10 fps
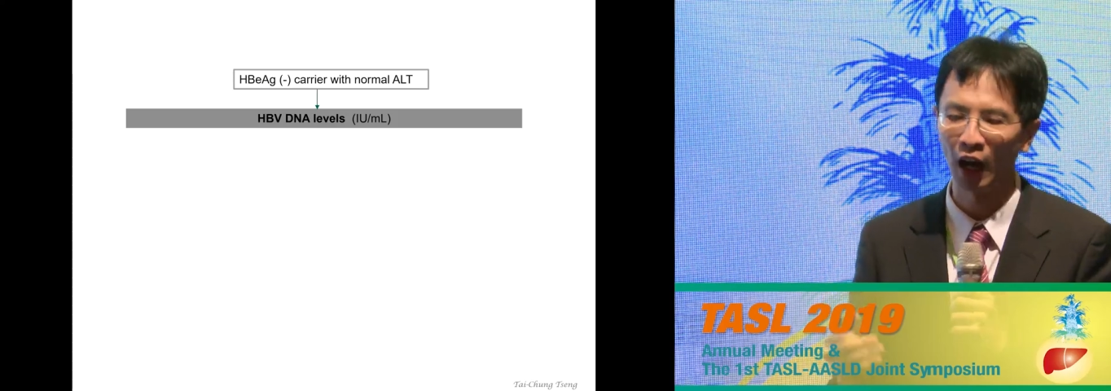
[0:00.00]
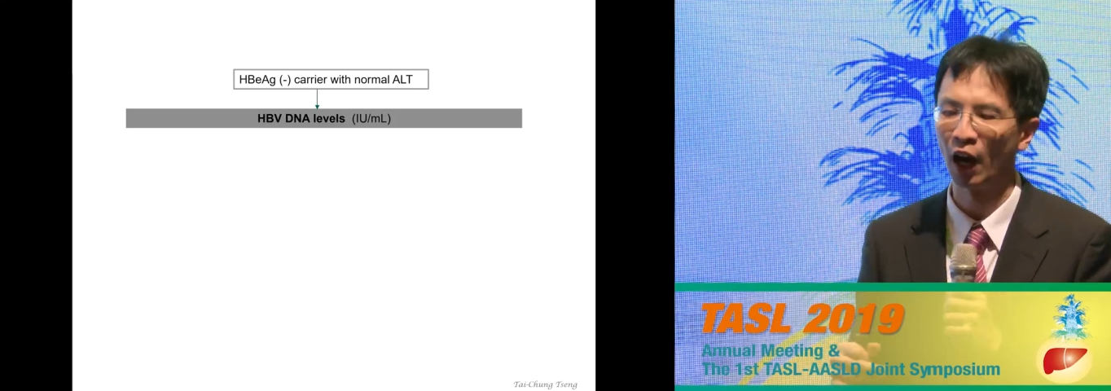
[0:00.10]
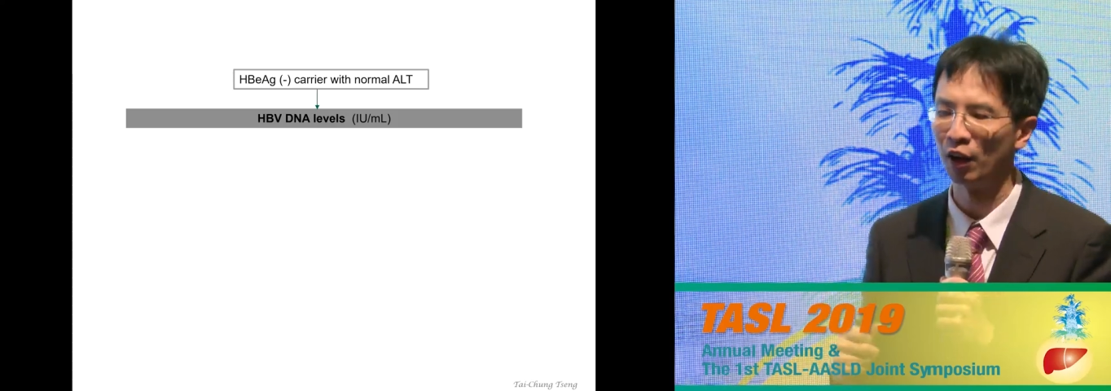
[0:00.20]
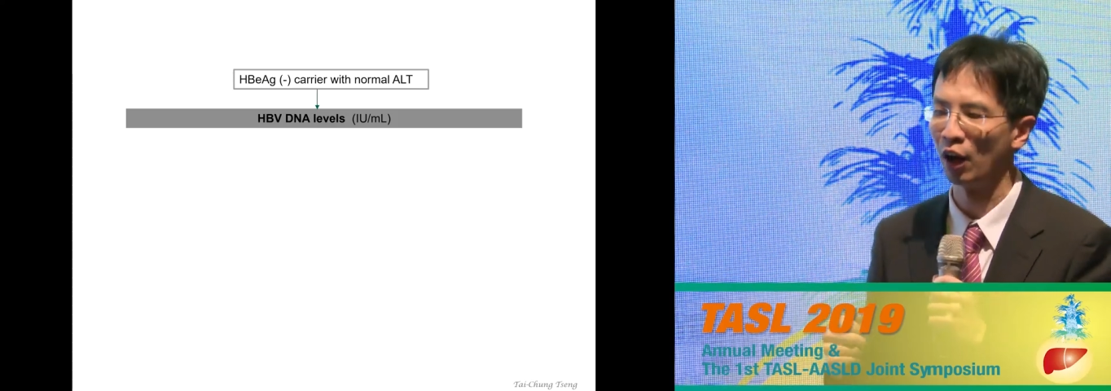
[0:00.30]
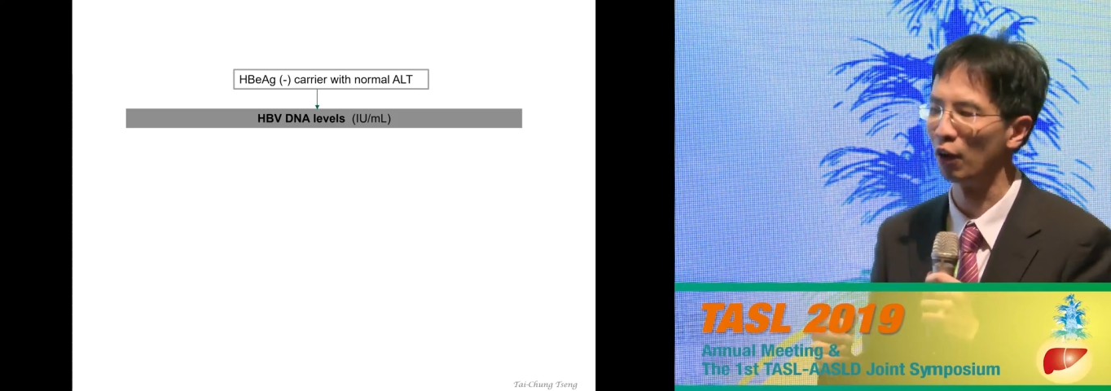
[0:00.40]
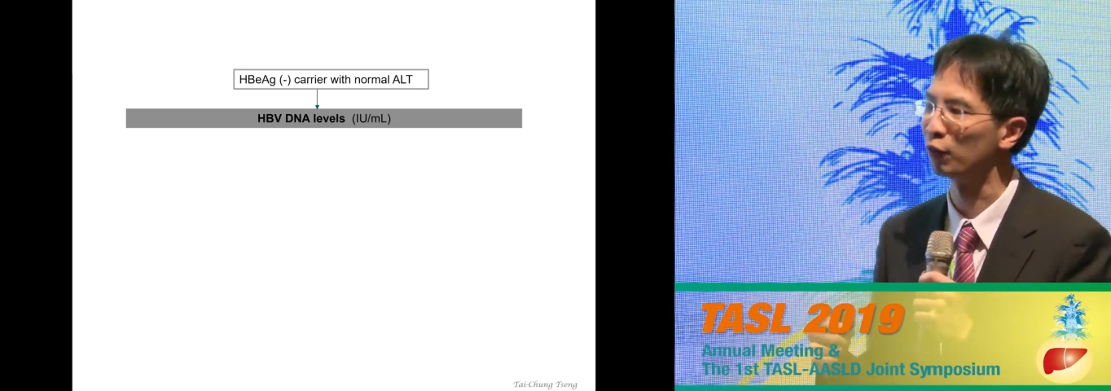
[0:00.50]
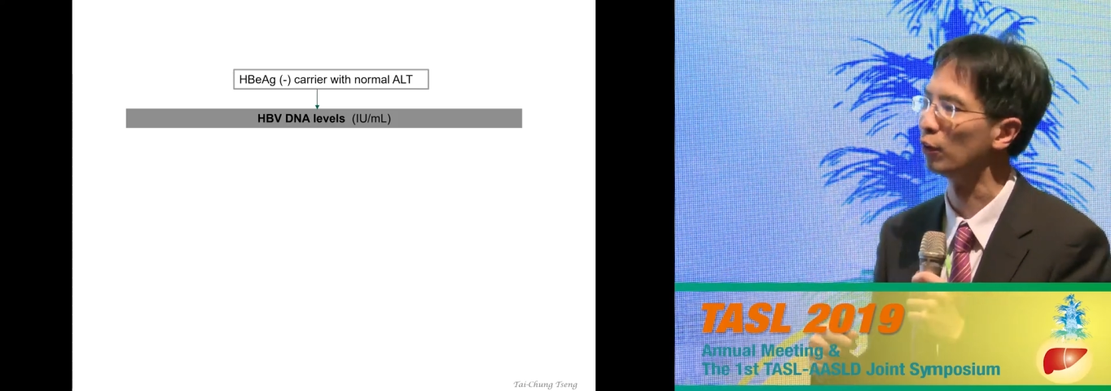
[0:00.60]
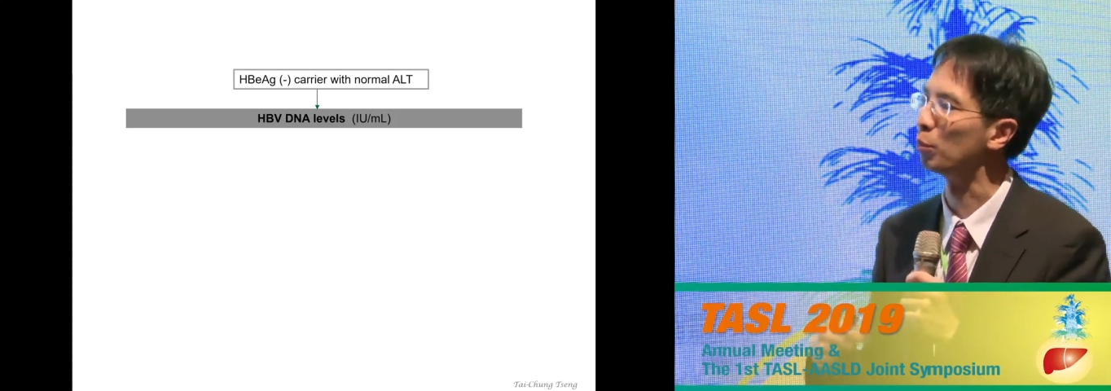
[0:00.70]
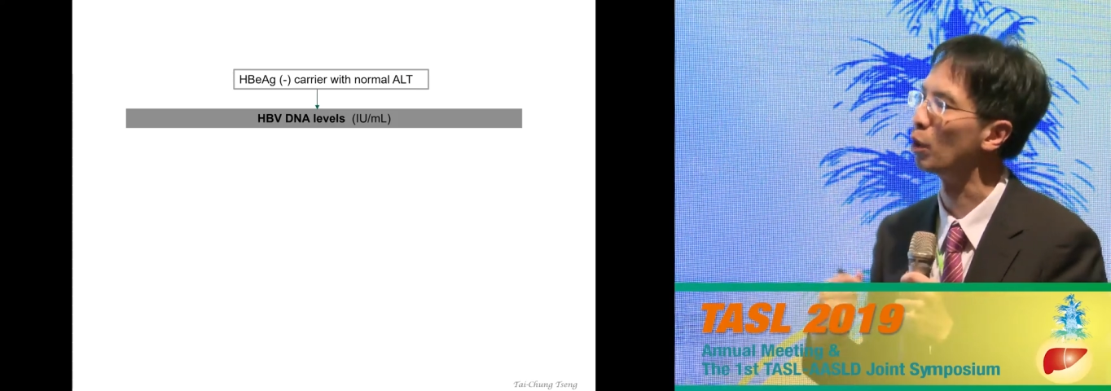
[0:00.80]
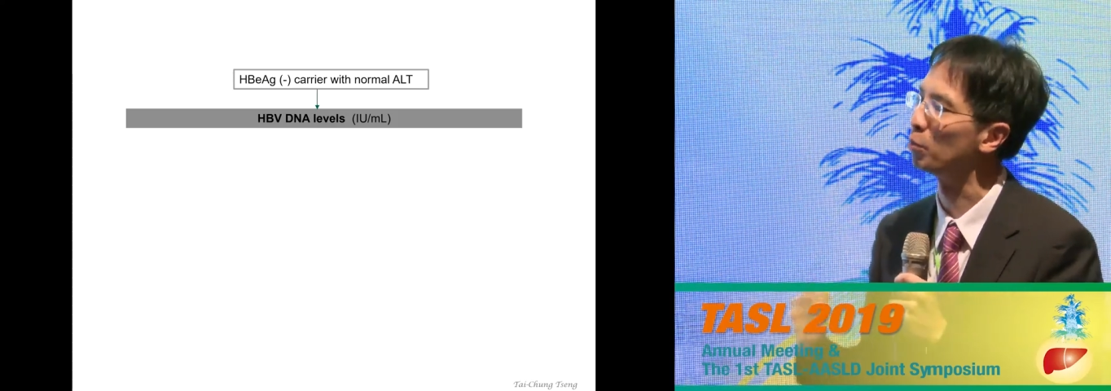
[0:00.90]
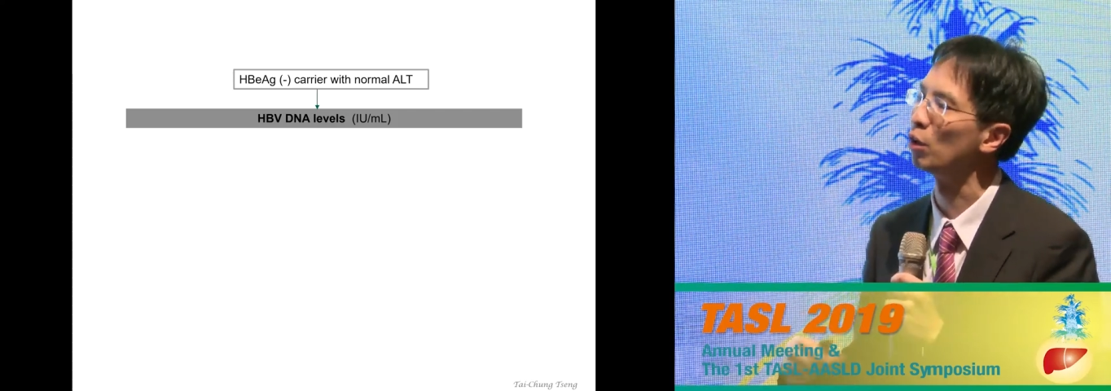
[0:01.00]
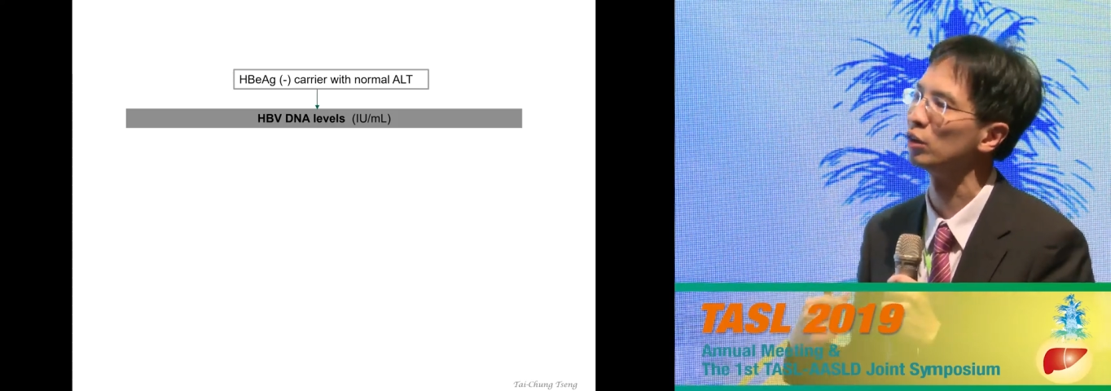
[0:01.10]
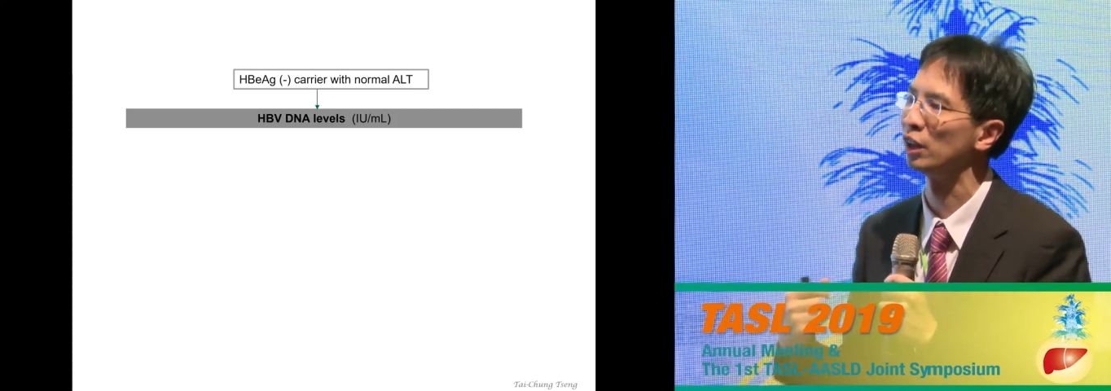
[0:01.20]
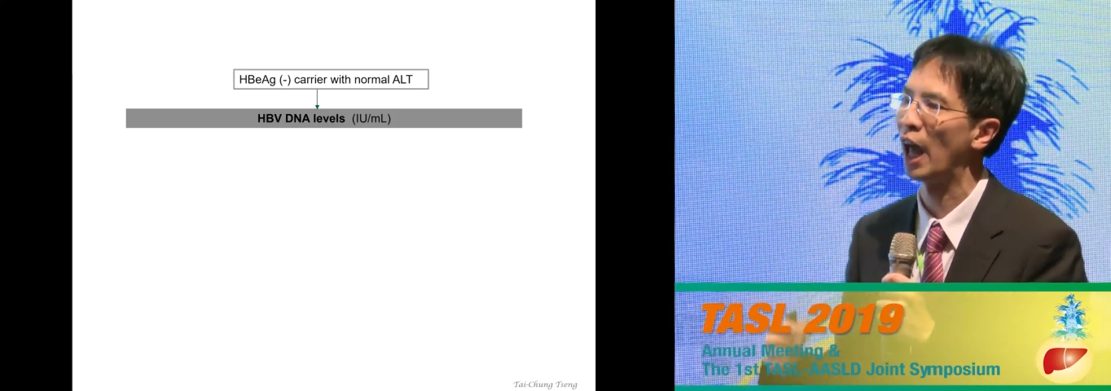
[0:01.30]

I have proposed an